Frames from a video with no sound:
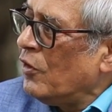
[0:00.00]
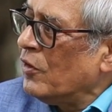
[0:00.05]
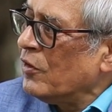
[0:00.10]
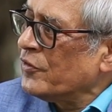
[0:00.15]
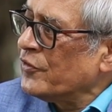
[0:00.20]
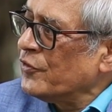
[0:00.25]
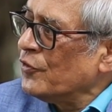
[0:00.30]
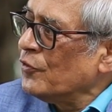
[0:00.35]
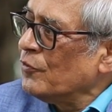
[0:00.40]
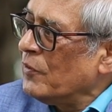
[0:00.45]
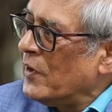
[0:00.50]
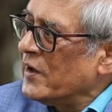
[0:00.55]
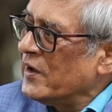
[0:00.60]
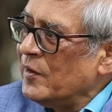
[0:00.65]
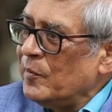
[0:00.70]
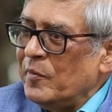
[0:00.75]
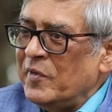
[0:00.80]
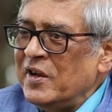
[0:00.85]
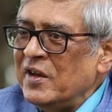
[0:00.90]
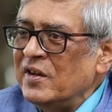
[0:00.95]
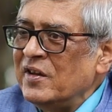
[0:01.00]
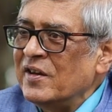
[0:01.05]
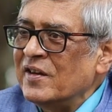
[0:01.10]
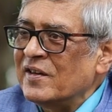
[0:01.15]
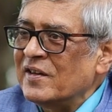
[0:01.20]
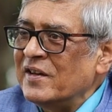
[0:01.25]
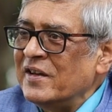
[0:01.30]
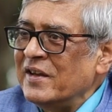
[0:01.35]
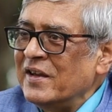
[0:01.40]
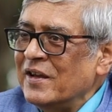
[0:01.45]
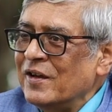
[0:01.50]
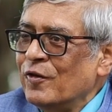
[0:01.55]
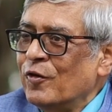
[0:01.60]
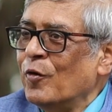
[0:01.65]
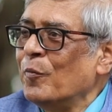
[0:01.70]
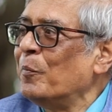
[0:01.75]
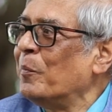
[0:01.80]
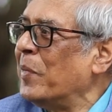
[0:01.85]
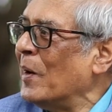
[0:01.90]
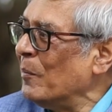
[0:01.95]
nor should one immediately
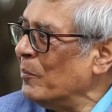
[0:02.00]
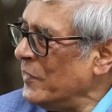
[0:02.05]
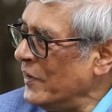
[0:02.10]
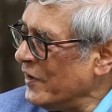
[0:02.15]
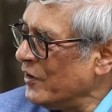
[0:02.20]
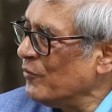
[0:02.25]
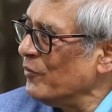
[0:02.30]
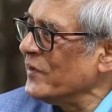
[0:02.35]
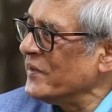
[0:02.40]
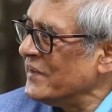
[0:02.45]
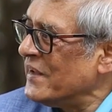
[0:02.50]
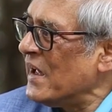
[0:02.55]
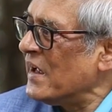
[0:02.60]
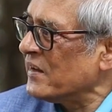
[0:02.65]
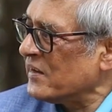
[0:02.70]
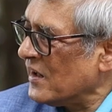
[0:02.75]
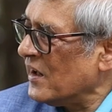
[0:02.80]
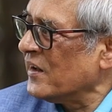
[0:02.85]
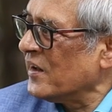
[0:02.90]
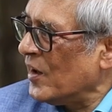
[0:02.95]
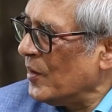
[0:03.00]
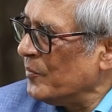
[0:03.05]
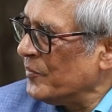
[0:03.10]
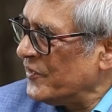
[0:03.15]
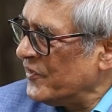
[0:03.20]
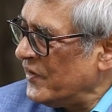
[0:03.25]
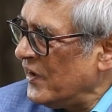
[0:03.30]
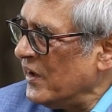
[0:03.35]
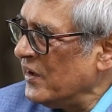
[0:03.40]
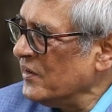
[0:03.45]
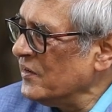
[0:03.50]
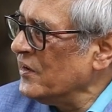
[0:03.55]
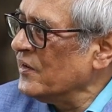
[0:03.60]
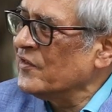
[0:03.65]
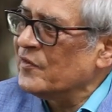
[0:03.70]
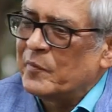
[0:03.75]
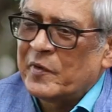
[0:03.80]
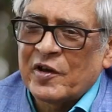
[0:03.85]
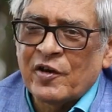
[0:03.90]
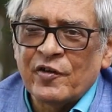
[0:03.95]
go public with that. And I'm saying
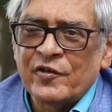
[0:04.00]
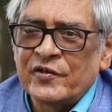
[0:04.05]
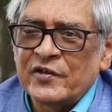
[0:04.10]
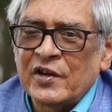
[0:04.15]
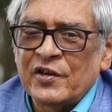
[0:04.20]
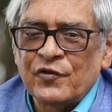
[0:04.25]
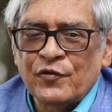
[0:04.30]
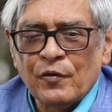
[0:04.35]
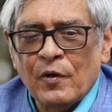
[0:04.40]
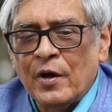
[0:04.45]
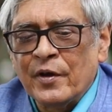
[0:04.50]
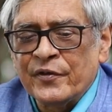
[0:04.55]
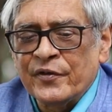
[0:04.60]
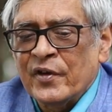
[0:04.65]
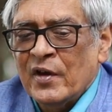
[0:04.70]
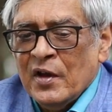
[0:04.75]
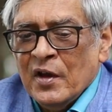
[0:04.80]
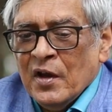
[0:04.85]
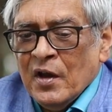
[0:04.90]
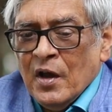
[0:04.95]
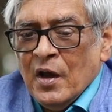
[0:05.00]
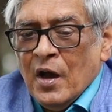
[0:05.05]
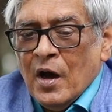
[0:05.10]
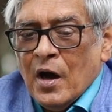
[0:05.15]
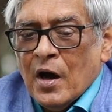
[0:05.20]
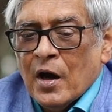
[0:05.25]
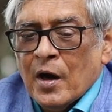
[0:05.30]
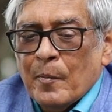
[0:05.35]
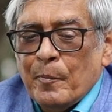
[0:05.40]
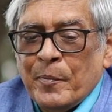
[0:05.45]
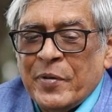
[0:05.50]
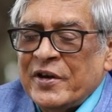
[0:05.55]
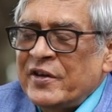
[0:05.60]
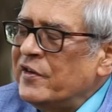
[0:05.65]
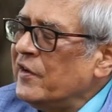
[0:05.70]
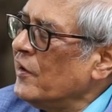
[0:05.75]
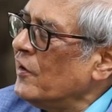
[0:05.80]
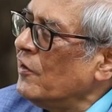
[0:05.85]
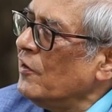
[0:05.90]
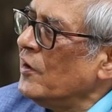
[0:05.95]
this because this was a
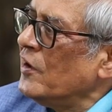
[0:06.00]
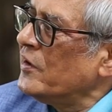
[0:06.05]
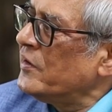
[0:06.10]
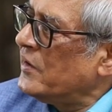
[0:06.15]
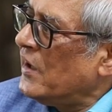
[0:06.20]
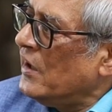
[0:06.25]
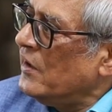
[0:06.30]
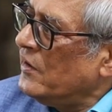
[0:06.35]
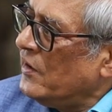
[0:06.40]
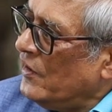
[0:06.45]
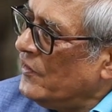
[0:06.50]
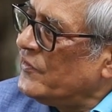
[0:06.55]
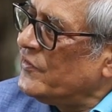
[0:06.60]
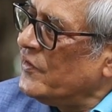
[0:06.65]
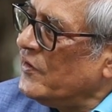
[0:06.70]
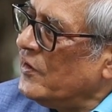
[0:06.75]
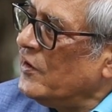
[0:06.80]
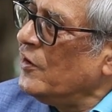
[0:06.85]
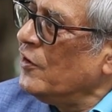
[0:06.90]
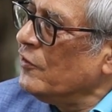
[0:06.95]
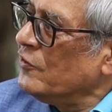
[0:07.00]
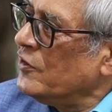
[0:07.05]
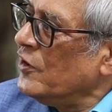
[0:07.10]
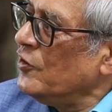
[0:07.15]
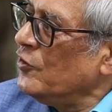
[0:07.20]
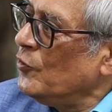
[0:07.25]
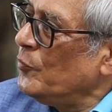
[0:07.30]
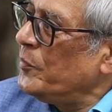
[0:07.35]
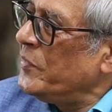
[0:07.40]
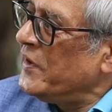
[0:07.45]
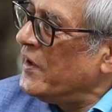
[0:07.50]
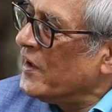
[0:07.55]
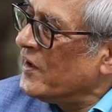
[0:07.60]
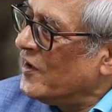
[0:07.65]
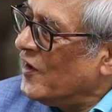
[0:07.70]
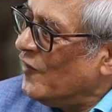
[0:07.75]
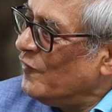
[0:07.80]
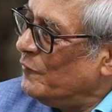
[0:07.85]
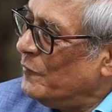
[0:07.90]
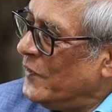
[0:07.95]
particular tendency during the
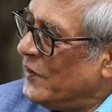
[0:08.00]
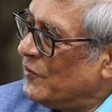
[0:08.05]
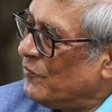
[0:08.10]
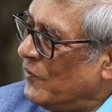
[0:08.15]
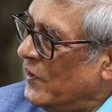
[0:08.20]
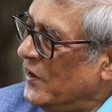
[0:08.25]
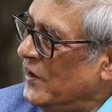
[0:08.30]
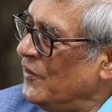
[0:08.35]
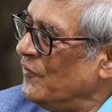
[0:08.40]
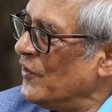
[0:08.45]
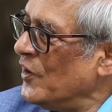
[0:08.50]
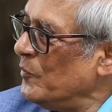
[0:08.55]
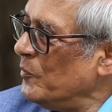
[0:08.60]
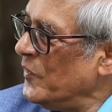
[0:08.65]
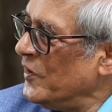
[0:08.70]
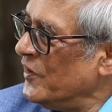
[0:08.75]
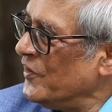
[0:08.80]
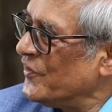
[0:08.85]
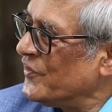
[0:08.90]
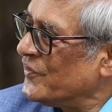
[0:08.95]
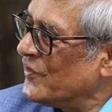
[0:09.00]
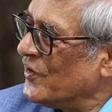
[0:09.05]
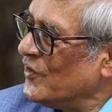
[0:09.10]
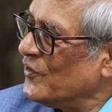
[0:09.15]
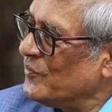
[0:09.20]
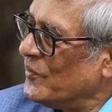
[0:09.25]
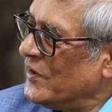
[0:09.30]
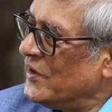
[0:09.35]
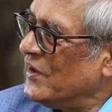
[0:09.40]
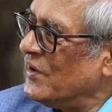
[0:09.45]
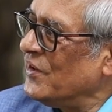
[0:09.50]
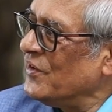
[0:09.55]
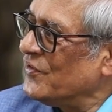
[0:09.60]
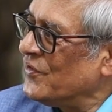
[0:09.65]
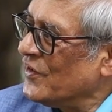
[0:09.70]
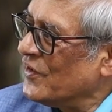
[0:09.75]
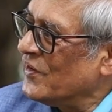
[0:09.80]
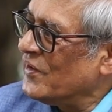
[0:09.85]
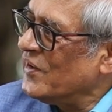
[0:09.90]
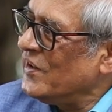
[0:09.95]
UPA government, where even ministers, when they
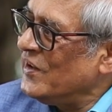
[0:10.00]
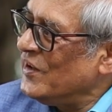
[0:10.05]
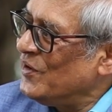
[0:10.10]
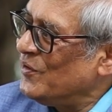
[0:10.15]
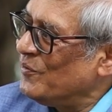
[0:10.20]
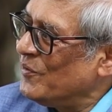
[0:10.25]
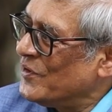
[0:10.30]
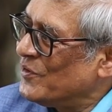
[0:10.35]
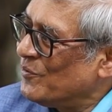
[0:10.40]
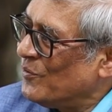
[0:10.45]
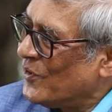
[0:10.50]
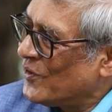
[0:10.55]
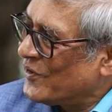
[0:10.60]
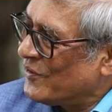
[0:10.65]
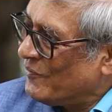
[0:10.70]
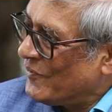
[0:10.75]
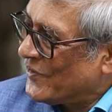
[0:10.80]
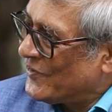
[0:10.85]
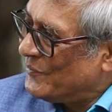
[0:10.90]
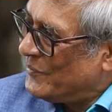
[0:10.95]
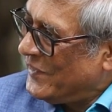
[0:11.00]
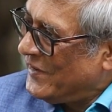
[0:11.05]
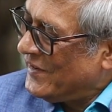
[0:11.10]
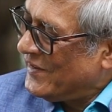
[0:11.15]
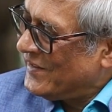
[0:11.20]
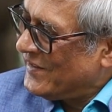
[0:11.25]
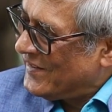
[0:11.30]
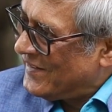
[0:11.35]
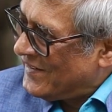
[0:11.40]
disagreed with what was being